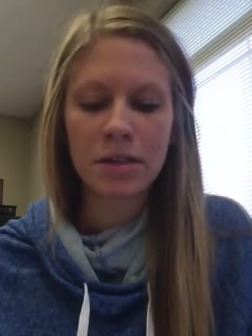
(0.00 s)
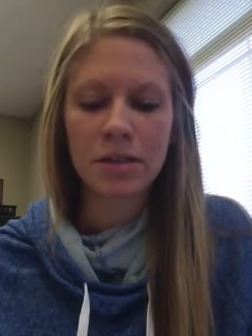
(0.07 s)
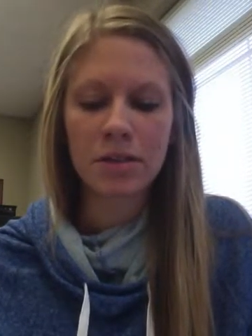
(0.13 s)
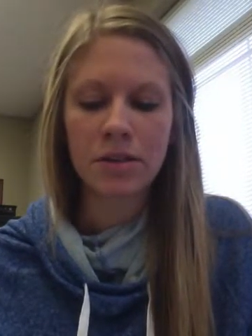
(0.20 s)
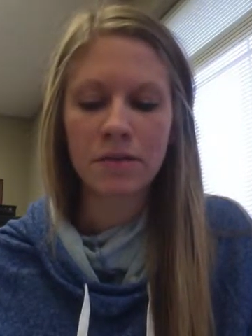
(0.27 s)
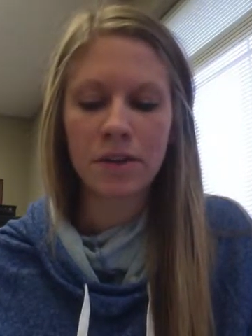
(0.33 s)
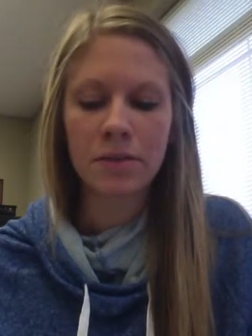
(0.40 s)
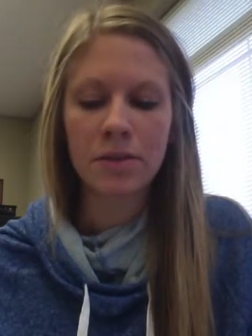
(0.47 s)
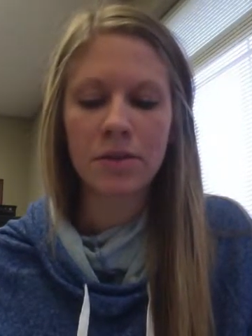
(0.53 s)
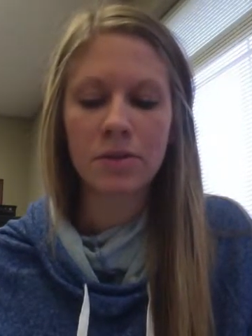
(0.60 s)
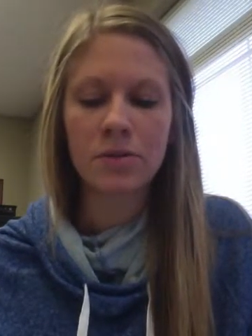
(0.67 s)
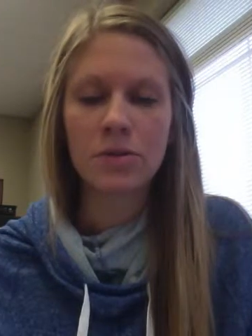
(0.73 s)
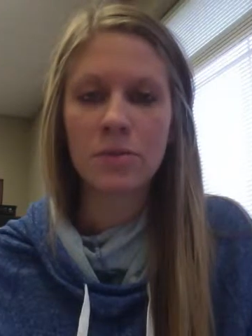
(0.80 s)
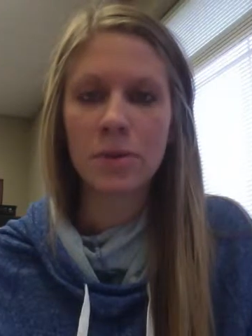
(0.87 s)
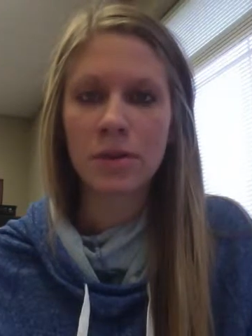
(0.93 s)
a survey with
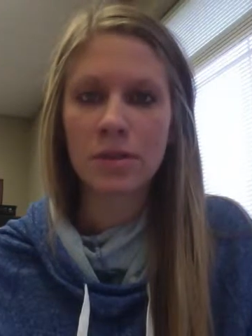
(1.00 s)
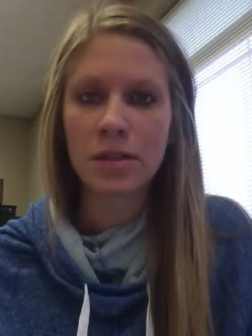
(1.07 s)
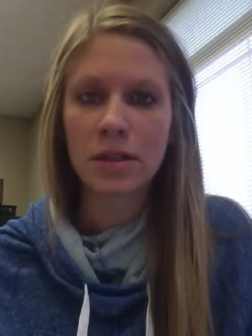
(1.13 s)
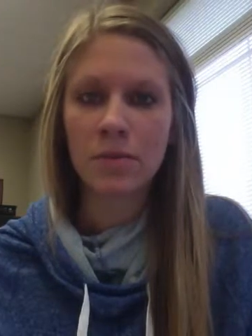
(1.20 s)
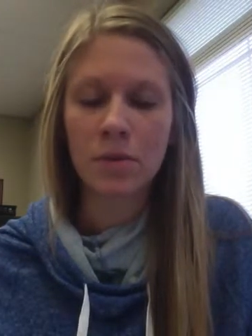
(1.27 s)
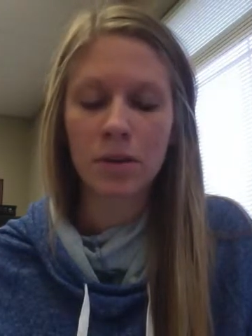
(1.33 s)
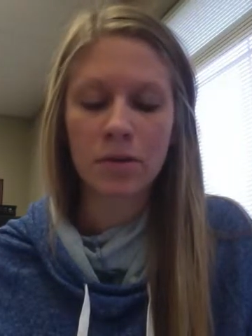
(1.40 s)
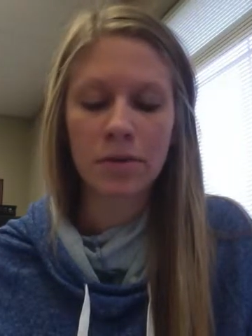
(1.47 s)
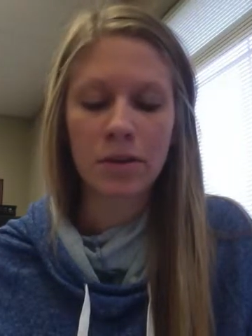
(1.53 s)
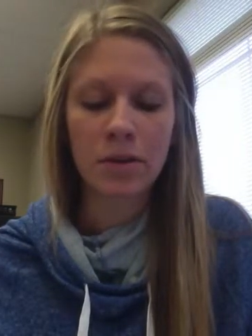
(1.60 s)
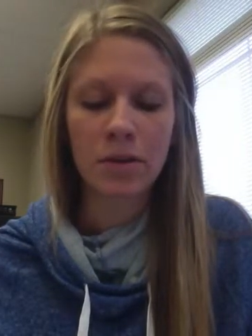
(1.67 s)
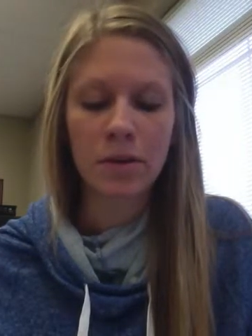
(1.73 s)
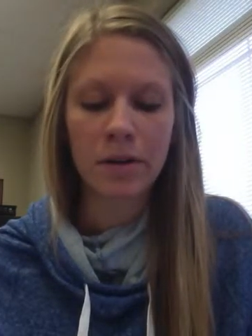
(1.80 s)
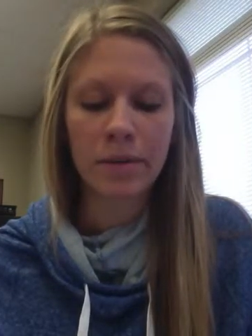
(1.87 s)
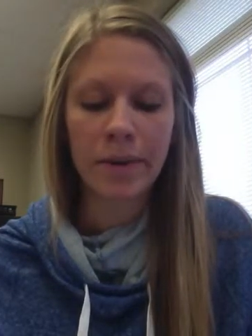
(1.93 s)
those who personally work with the
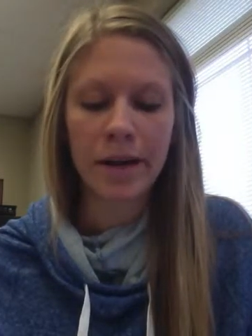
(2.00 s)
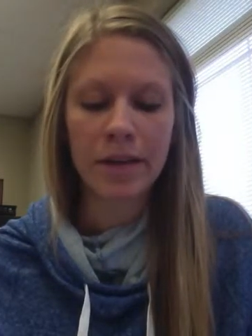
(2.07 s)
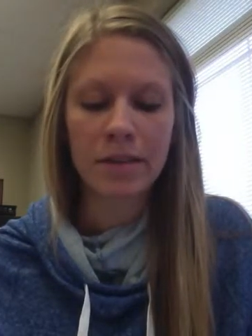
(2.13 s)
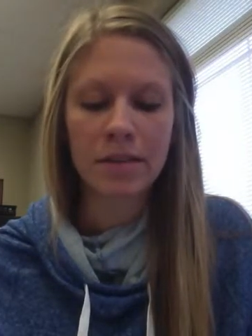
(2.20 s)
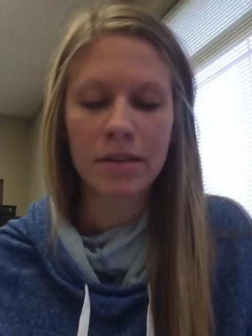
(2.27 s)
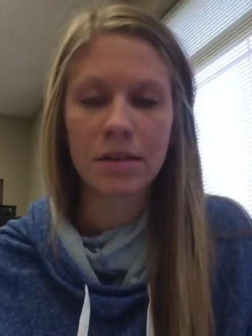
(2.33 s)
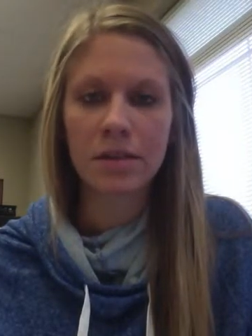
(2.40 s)
quarterbacks.